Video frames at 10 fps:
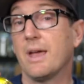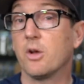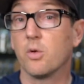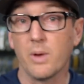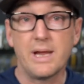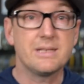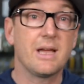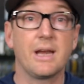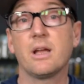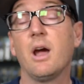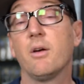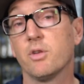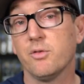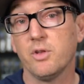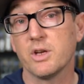that great kind of cover
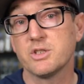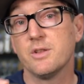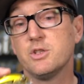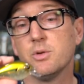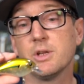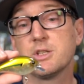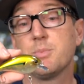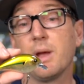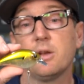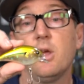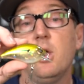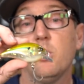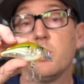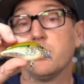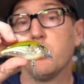deflection that you would expect
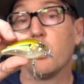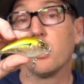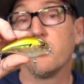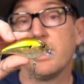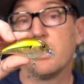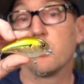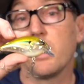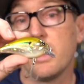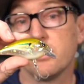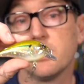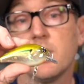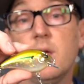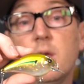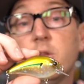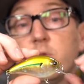with more of a round
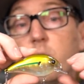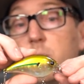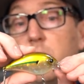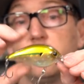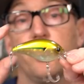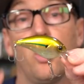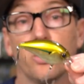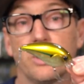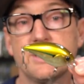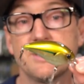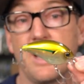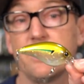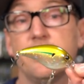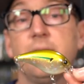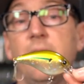square bill. Totally
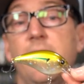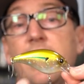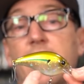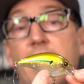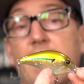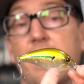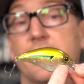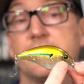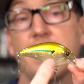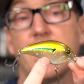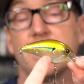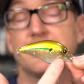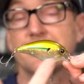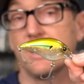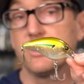silent. It has a
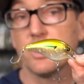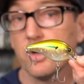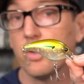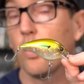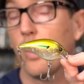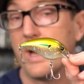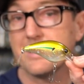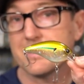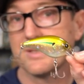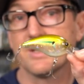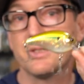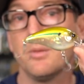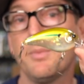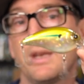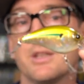centered weight
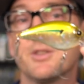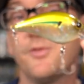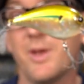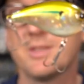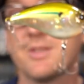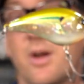system that is fixed